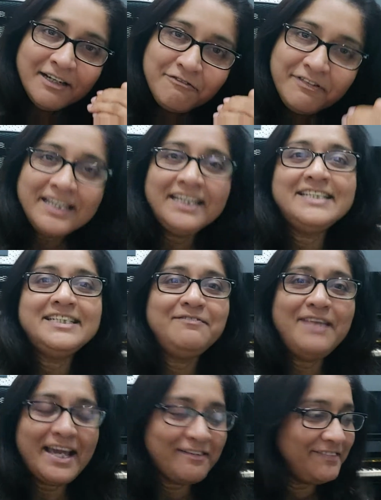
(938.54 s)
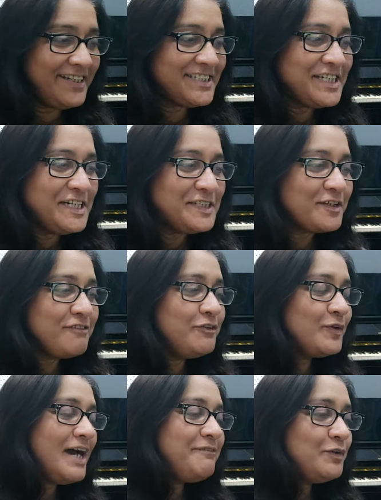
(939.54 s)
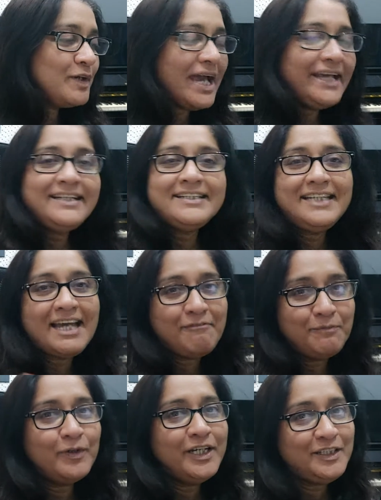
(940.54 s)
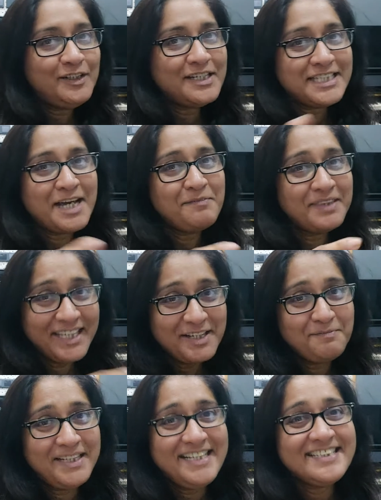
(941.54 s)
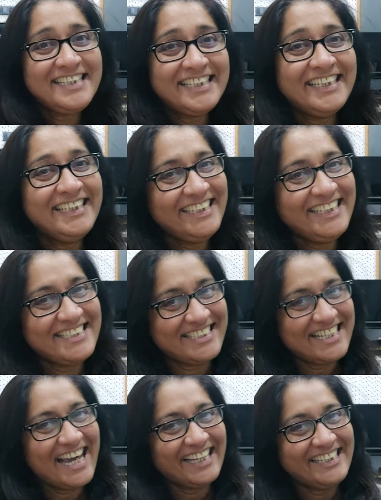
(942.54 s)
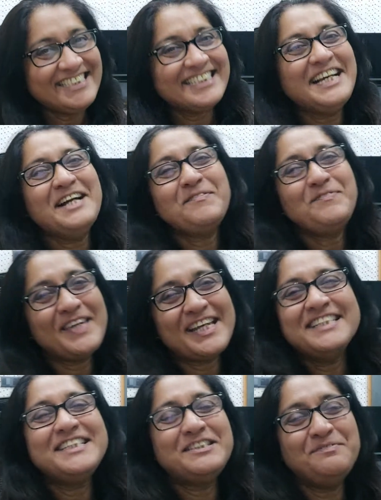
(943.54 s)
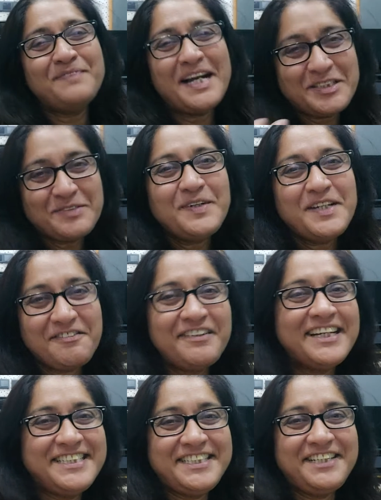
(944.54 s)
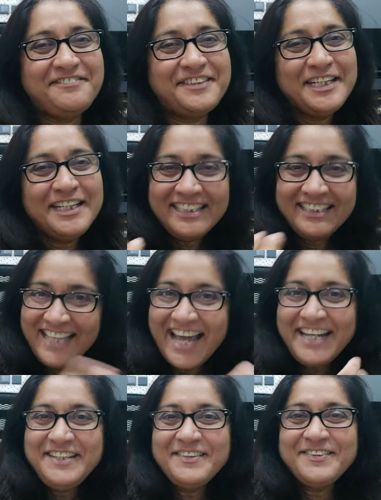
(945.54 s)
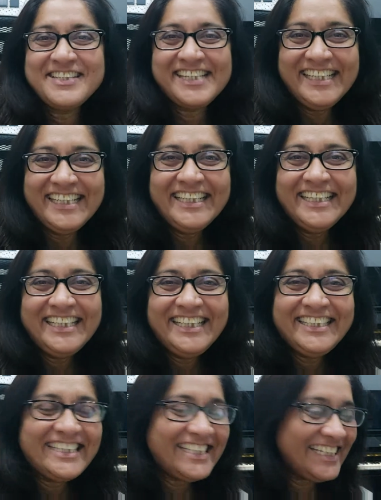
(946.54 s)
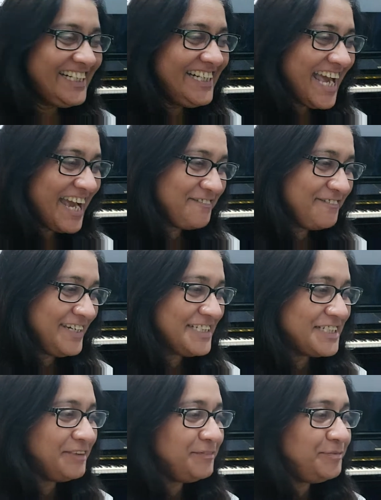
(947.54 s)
Figurative language. So if you have to write love poetry or something, please learn these styles because it's much more effective than using literal language.